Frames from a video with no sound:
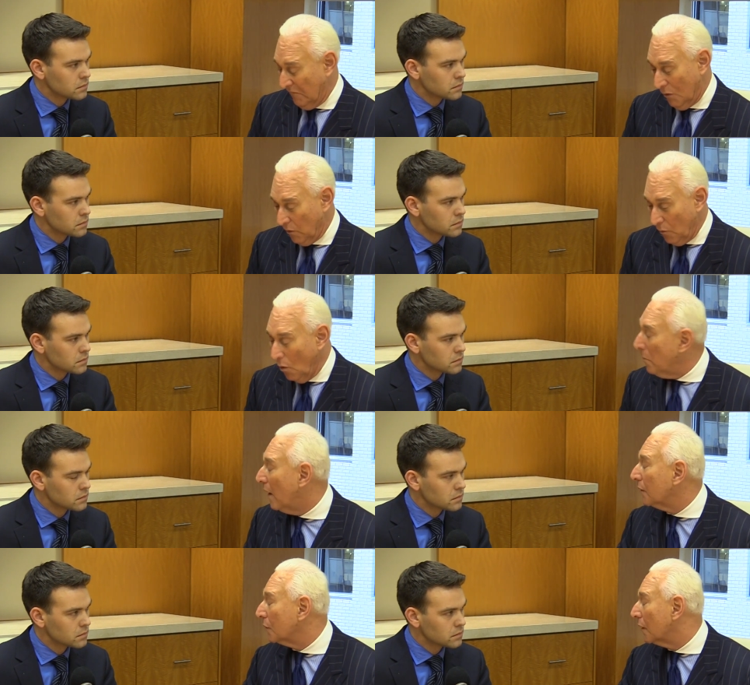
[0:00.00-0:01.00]
Speaker 1: it really won't
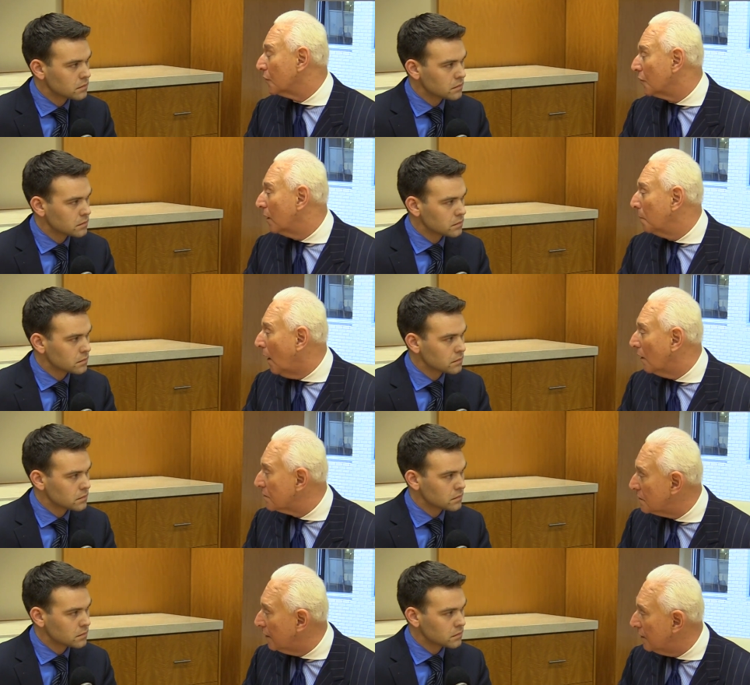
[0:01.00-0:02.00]
matter what our trade
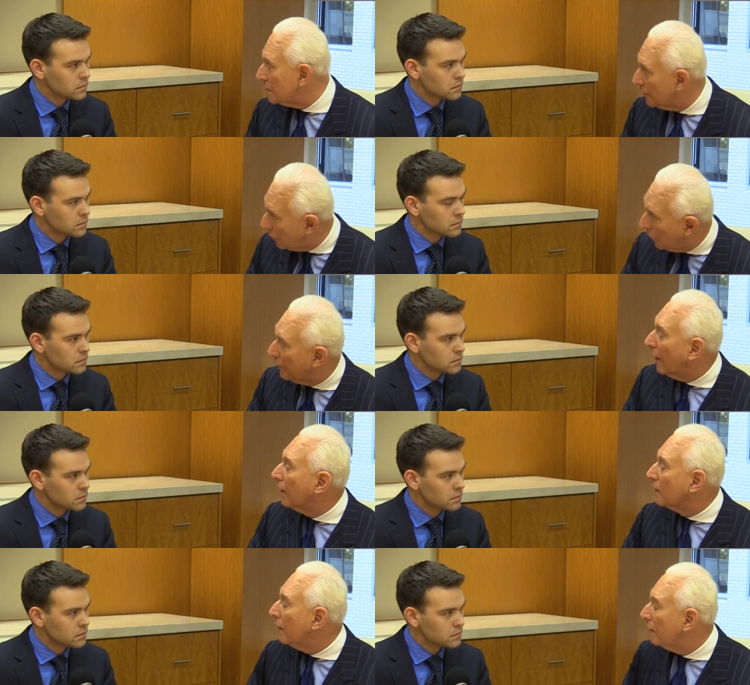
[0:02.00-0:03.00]
policy is if we're
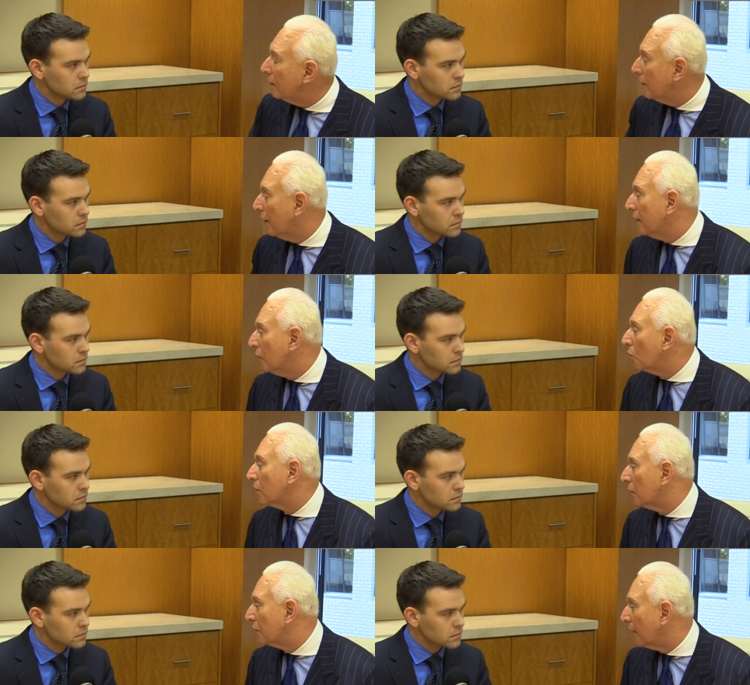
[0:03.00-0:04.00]
annihilated in a
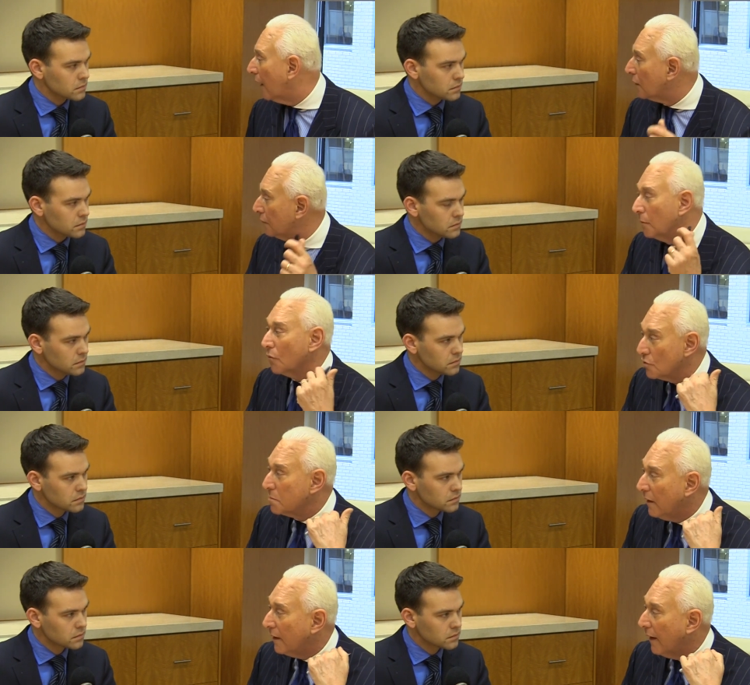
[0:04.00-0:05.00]
nuclear attack from those
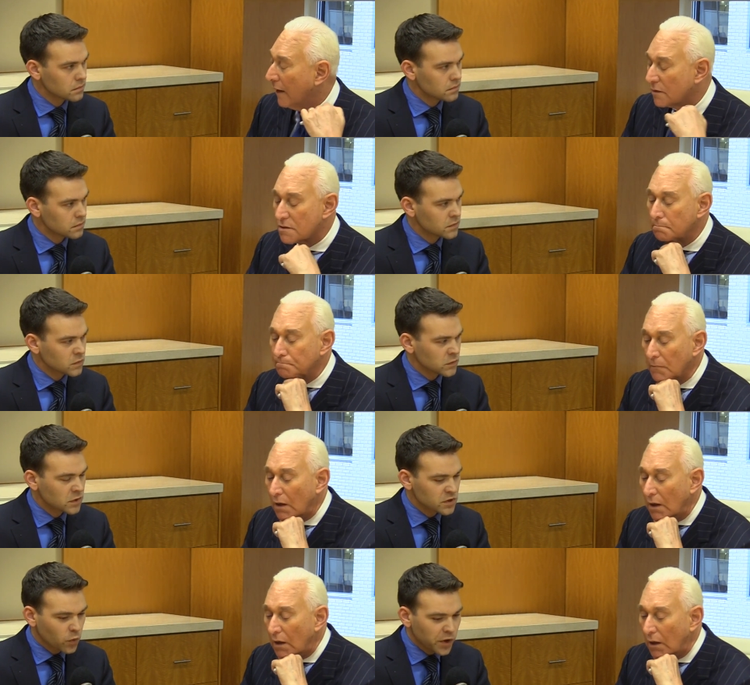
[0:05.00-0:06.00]
maniacs.
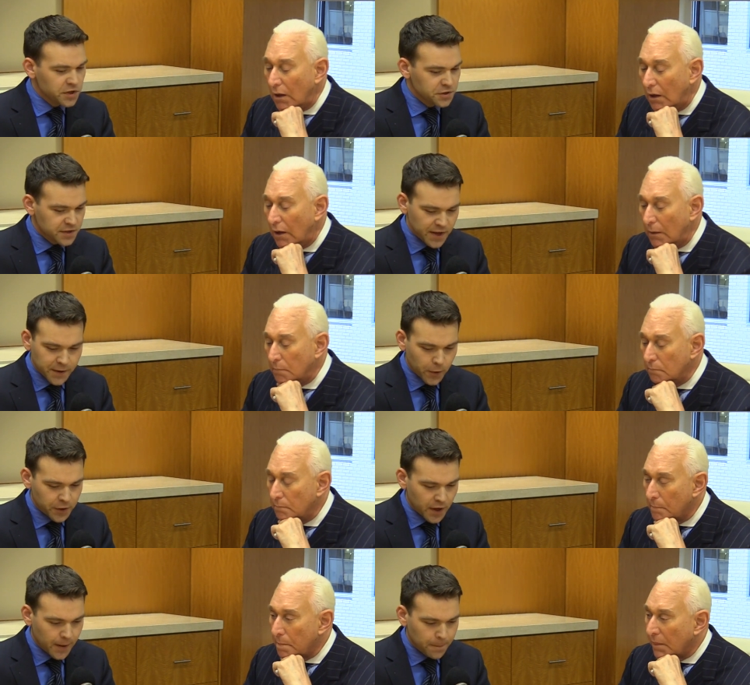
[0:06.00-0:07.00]
Speaker 2: So what is your take
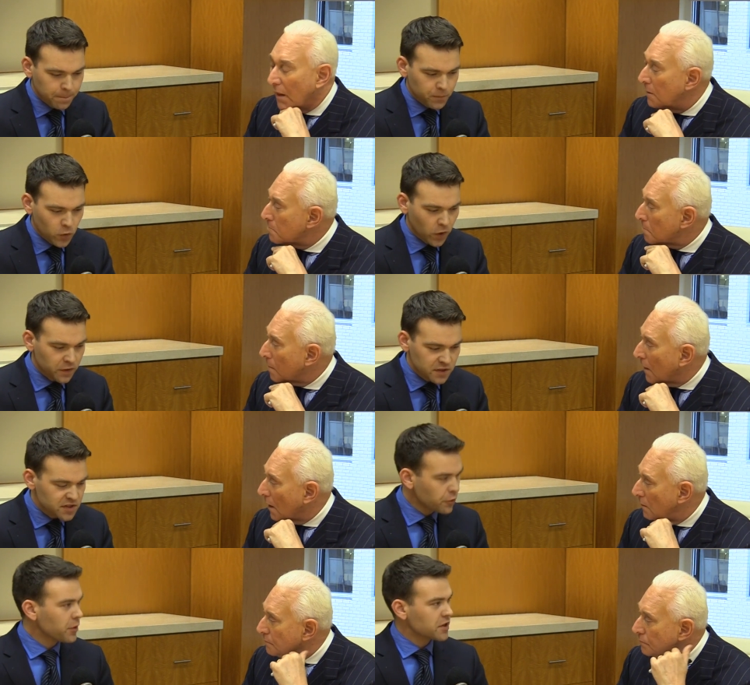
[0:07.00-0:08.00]
on the
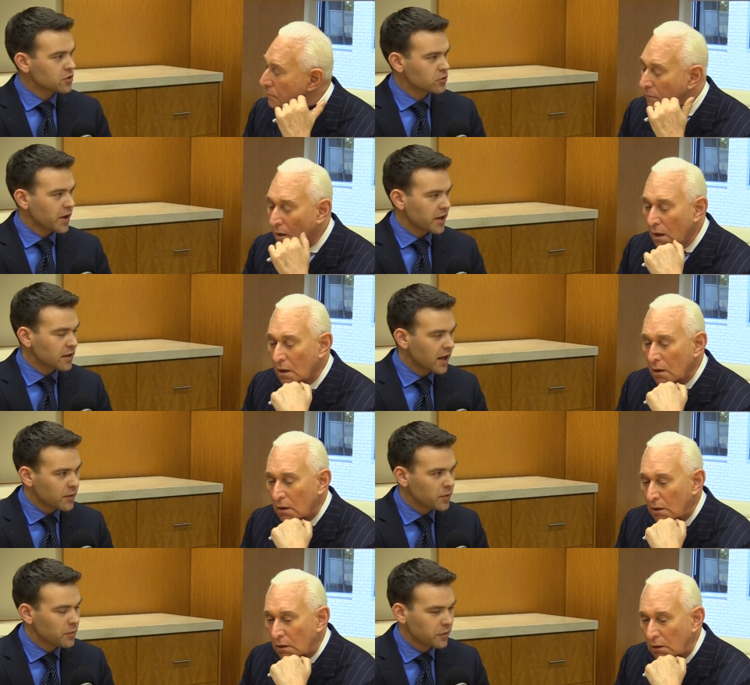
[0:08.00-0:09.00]
Syria strike? A lot
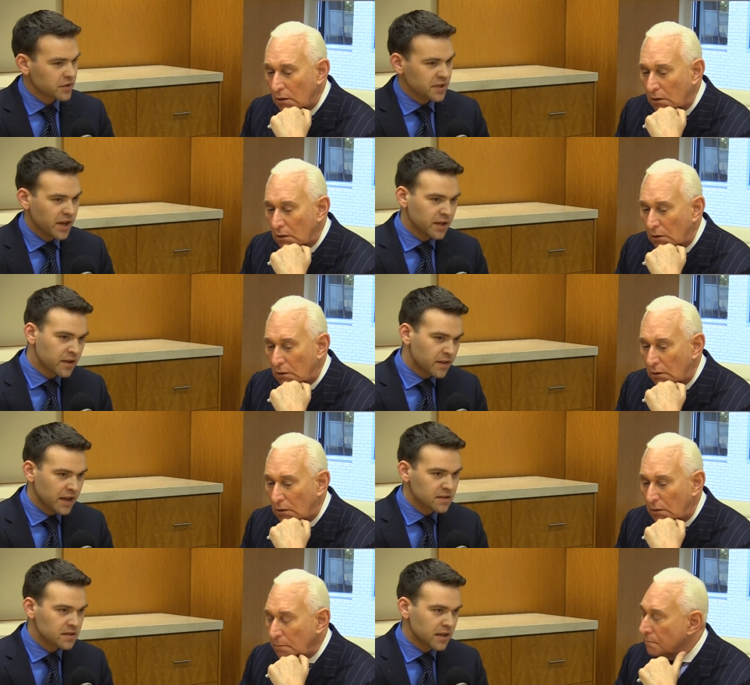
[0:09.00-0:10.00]
of people are saying that
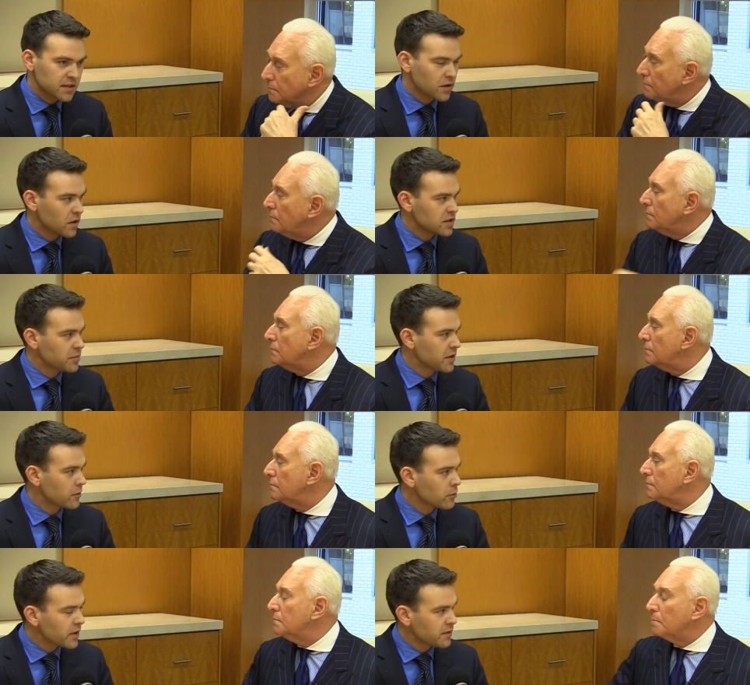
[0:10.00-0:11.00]
that's caused a bit of a
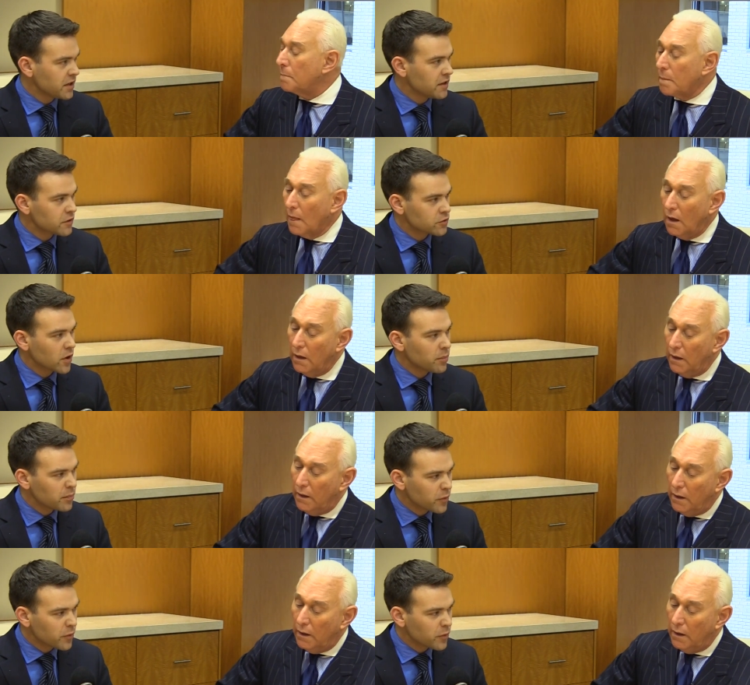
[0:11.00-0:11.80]
rift in the Trump